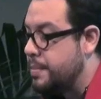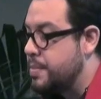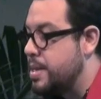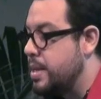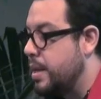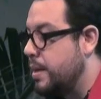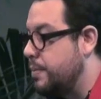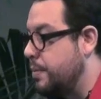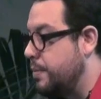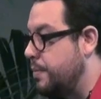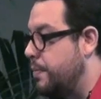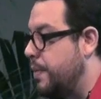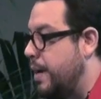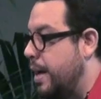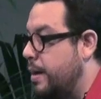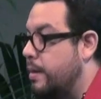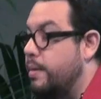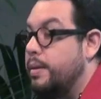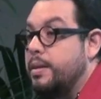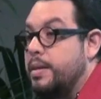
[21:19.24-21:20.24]
himself on
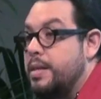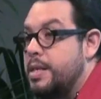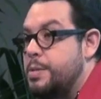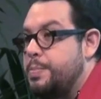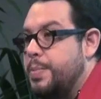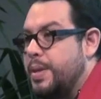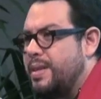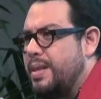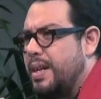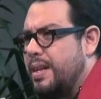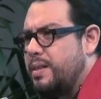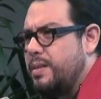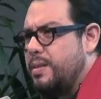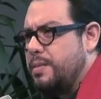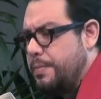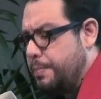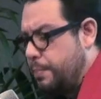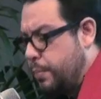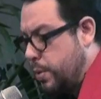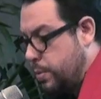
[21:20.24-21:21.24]
fire in a desperate act
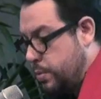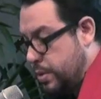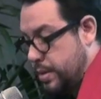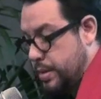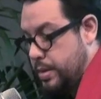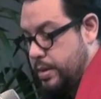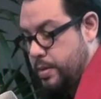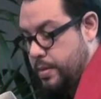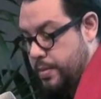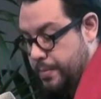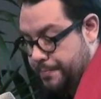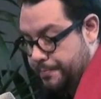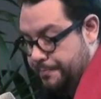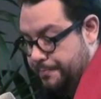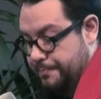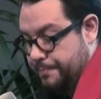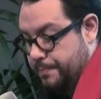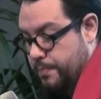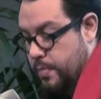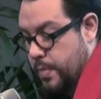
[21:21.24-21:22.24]
of protest,
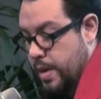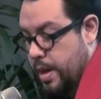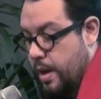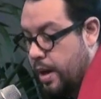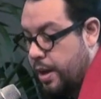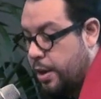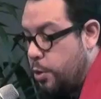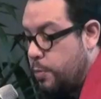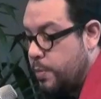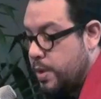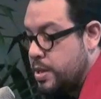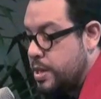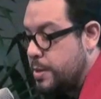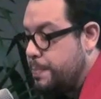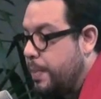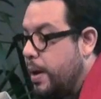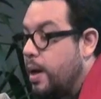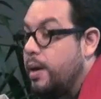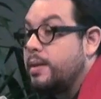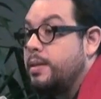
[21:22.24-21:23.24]
a human
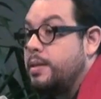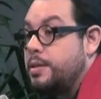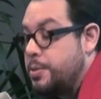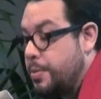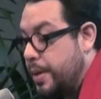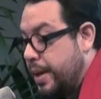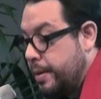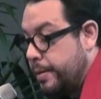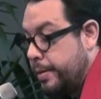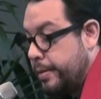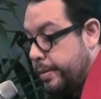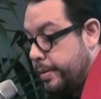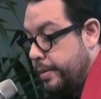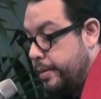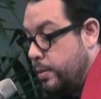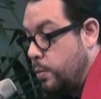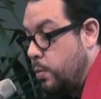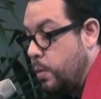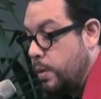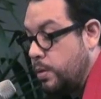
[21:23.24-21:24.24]
spark that triggered
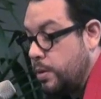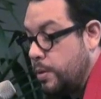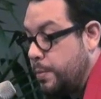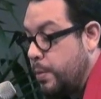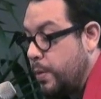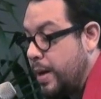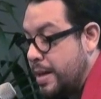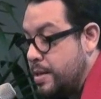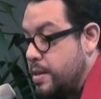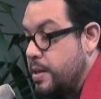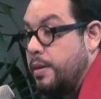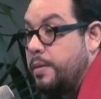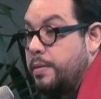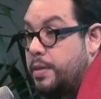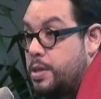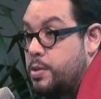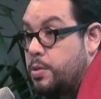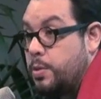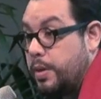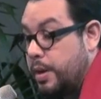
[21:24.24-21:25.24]
a world uprising of
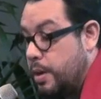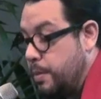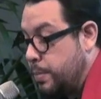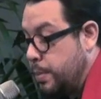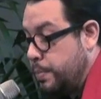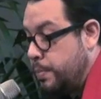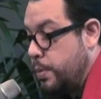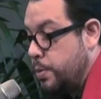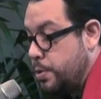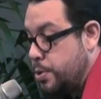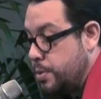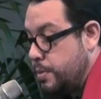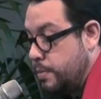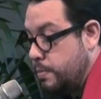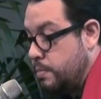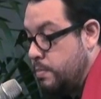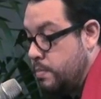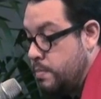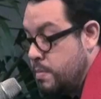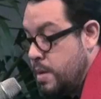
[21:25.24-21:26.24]
historical
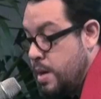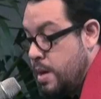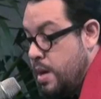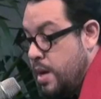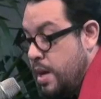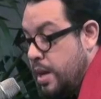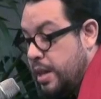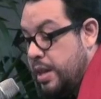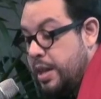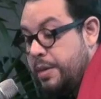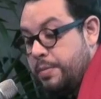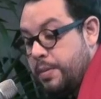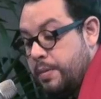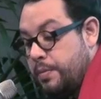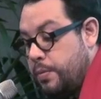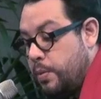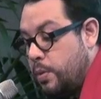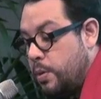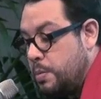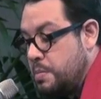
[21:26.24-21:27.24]
proportion. In
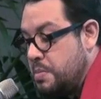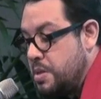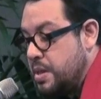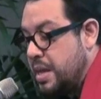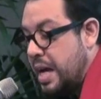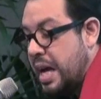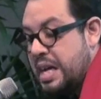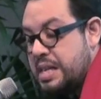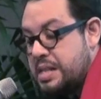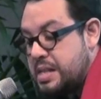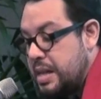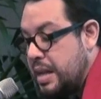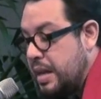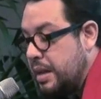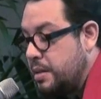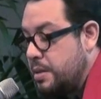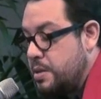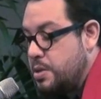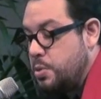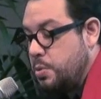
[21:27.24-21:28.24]
different forms,
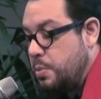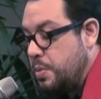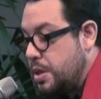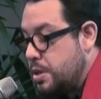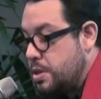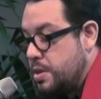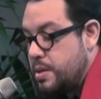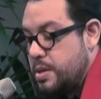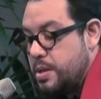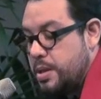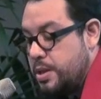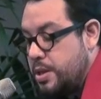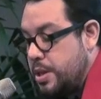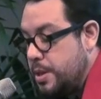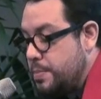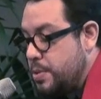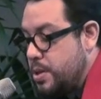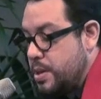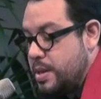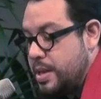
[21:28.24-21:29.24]
Icelanders, Tunisians,
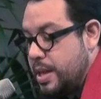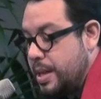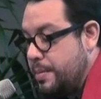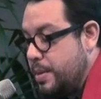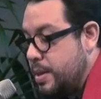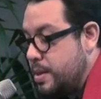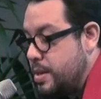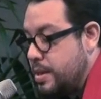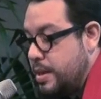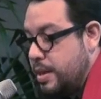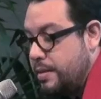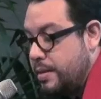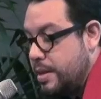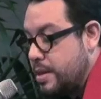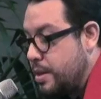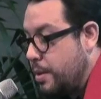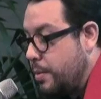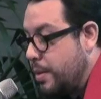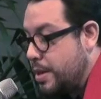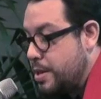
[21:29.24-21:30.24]
Egyptians, Libyans,
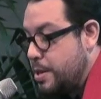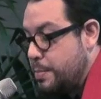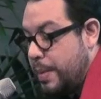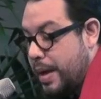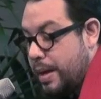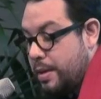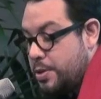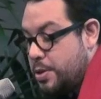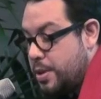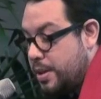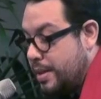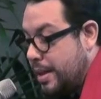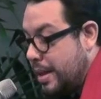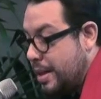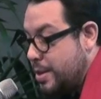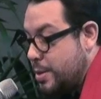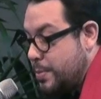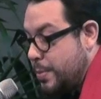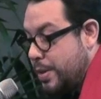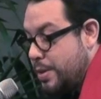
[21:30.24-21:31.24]
Syrians, Greeks, Spanish,
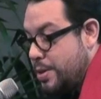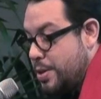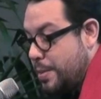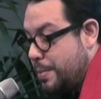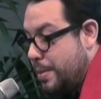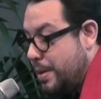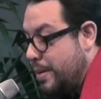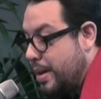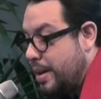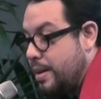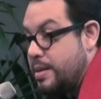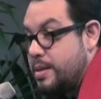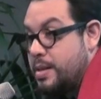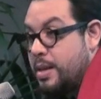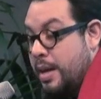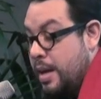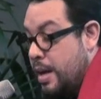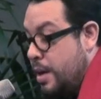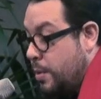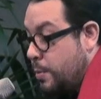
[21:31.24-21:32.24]
Italians, British, Americans,
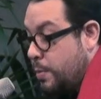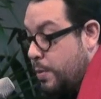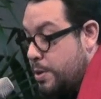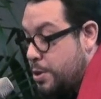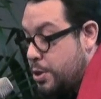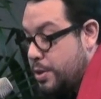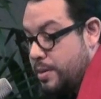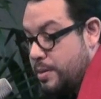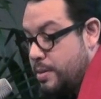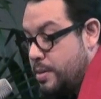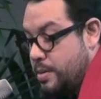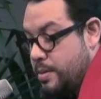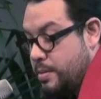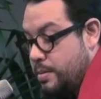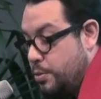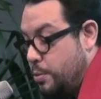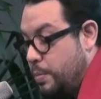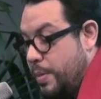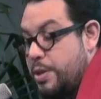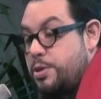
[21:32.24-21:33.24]
Russians,
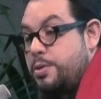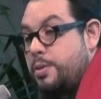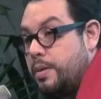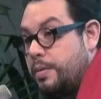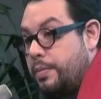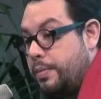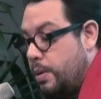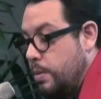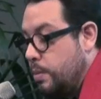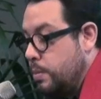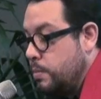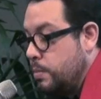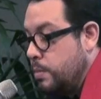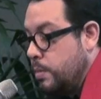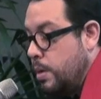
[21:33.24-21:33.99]
to mention a few,